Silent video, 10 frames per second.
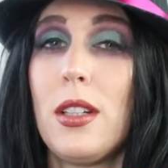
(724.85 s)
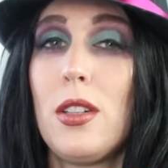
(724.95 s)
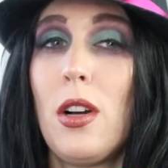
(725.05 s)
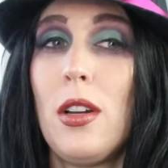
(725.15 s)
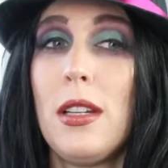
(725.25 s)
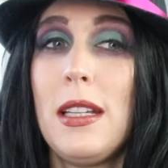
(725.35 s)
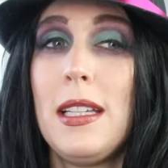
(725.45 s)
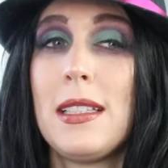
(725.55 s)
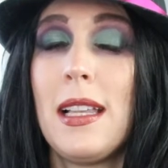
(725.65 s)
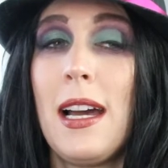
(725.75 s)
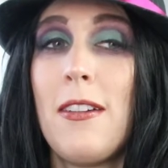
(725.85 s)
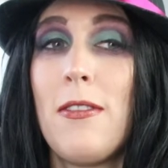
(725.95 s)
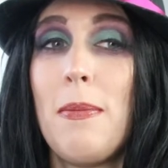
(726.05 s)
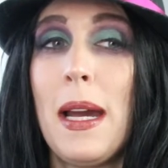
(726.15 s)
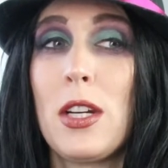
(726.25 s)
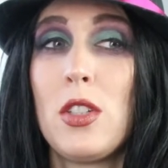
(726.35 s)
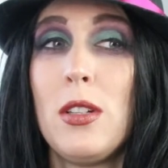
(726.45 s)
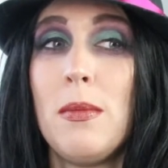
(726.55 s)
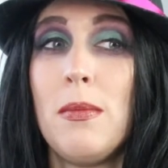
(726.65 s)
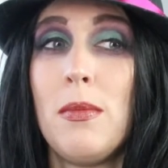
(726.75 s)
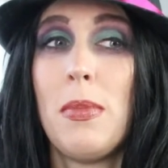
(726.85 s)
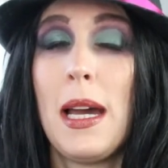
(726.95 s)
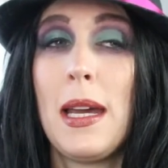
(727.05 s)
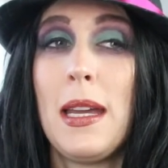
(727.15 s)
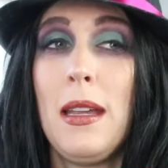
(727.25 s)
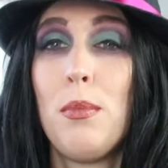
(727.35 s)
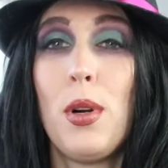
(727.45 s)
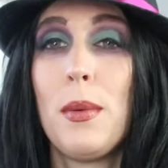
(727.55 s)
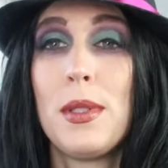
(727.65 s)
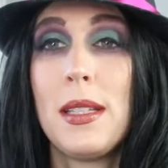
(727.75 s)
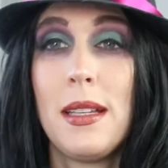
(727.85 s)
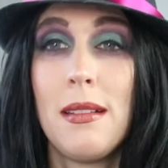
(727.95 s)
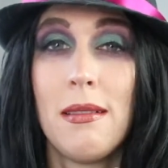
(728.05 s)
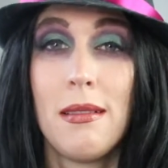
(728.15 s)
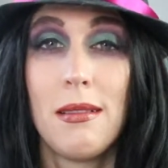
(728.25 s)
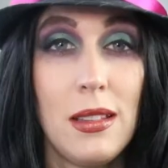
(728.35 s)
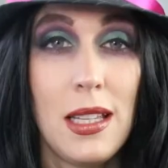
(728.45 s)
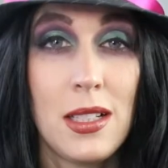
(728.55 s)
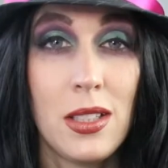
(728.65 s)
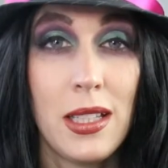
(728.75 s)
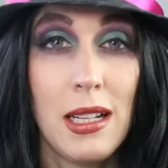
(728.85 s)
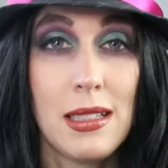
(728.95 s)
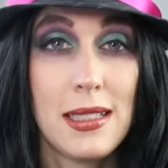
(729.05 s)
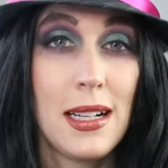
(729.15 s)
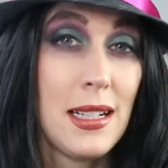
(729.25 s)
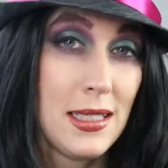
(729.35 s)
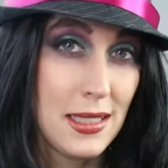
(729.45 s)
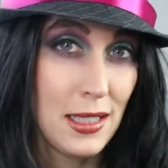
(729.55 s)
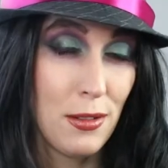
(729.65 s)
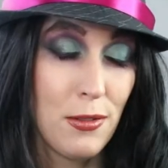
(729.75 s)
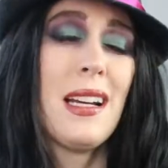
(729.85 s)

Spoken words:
got his life back to him by promising things on the other side stuff.